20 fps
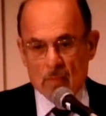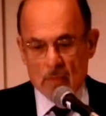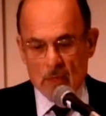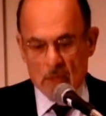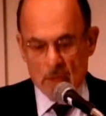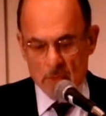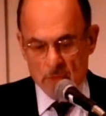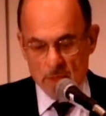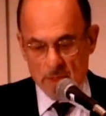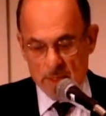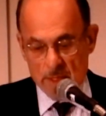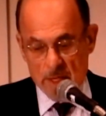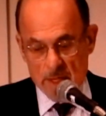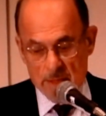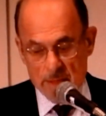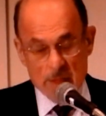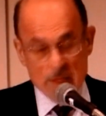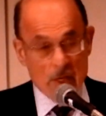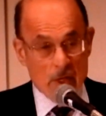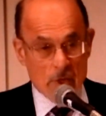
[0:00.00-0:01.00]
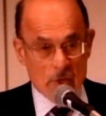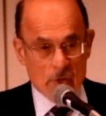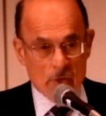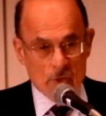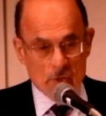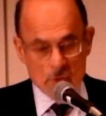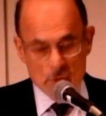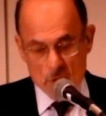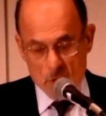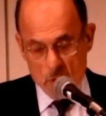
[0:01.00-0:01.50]
is that death
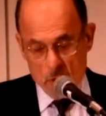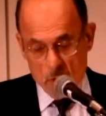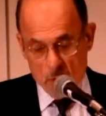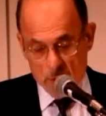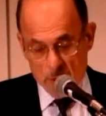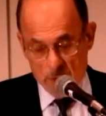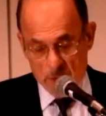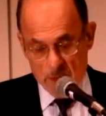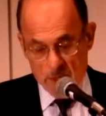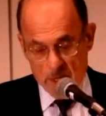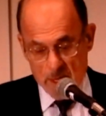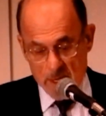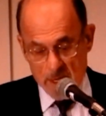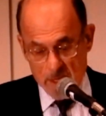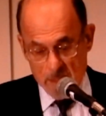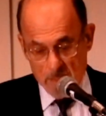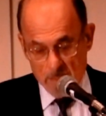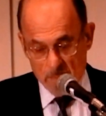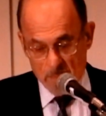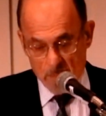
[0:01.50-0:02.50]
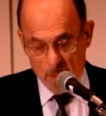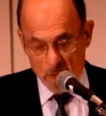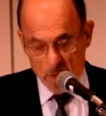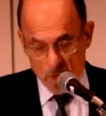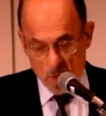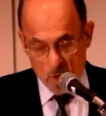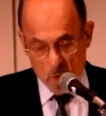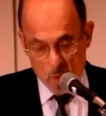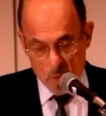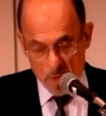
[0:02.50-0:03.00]
itches all the time. It's
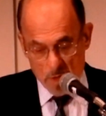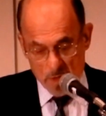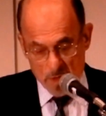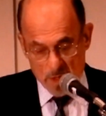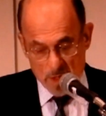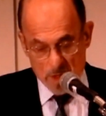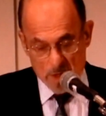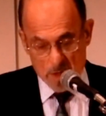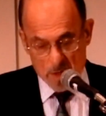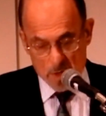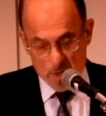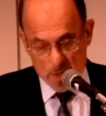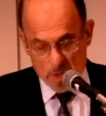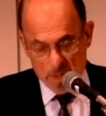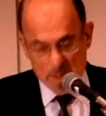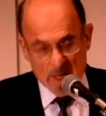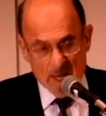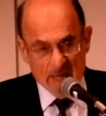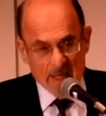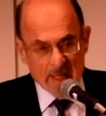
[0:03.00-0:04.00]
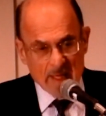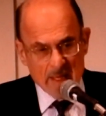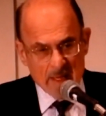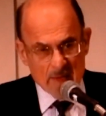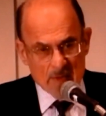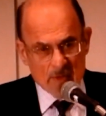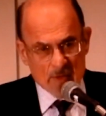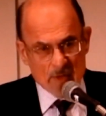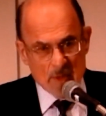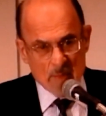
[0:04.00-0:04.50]
always there. It's knocking
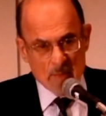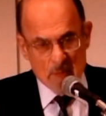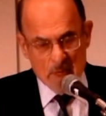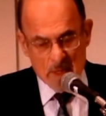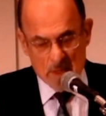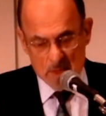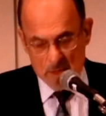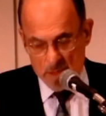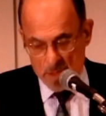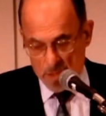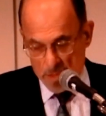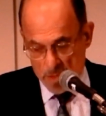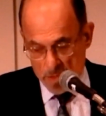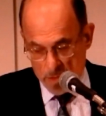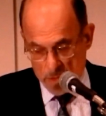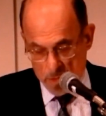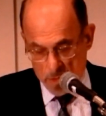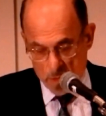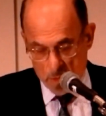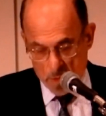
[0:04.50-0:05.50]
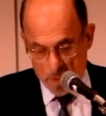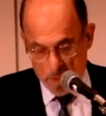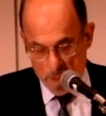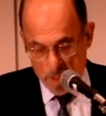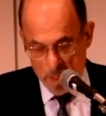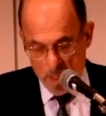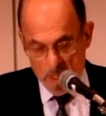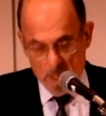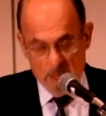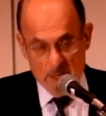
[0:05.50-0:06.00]
at some interior door.
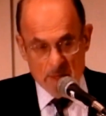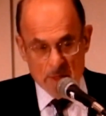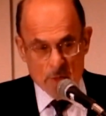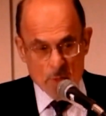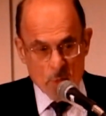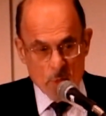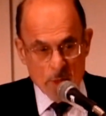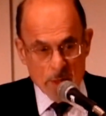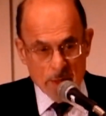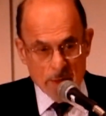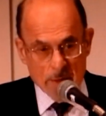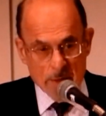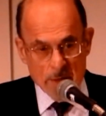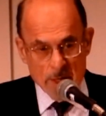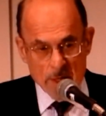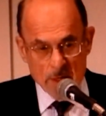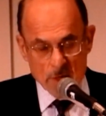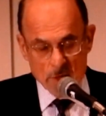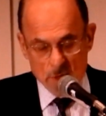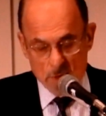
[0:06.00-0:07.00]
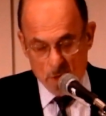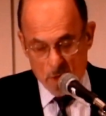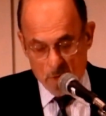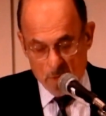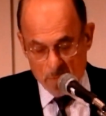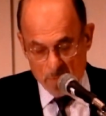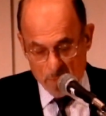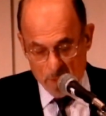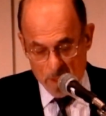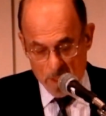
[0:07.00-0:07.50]
It's whirring
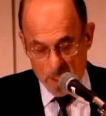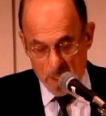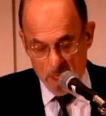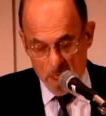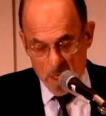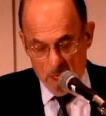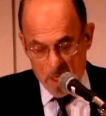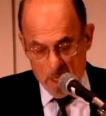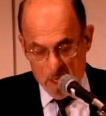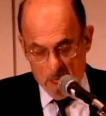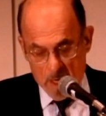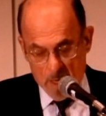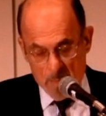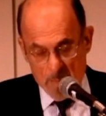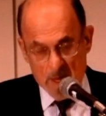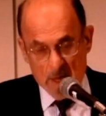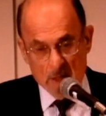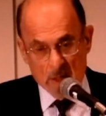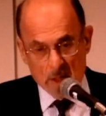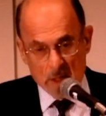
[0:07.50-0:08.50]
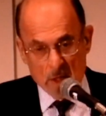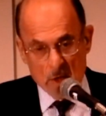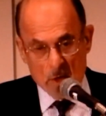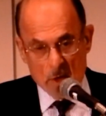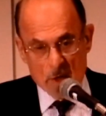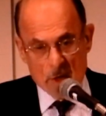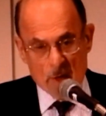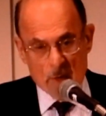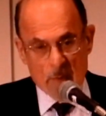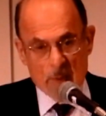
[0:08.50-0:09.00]
softly, barely
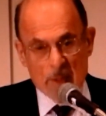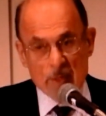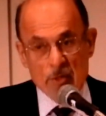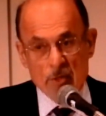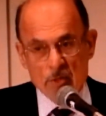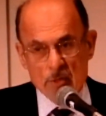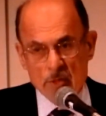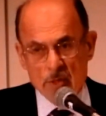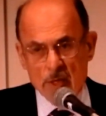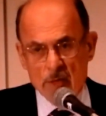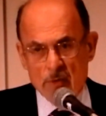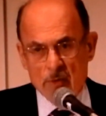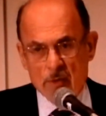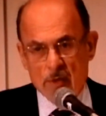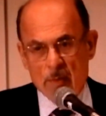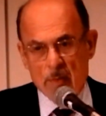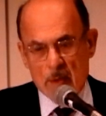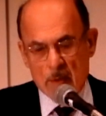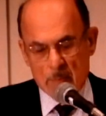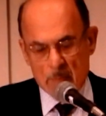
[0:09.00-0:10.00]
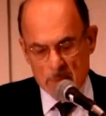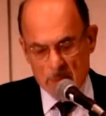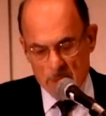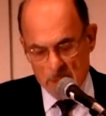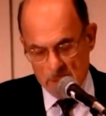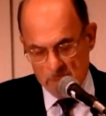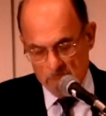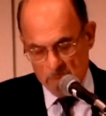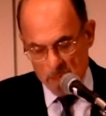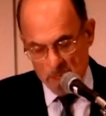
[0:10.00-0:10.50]
audibly, just under the membrane
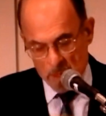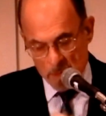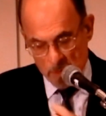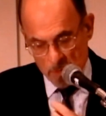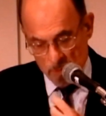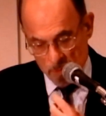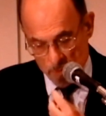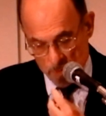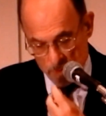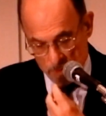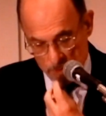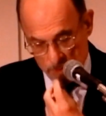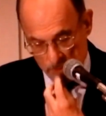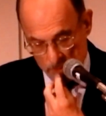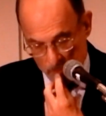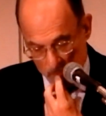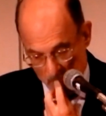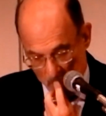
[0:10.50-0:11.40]
of consciousness.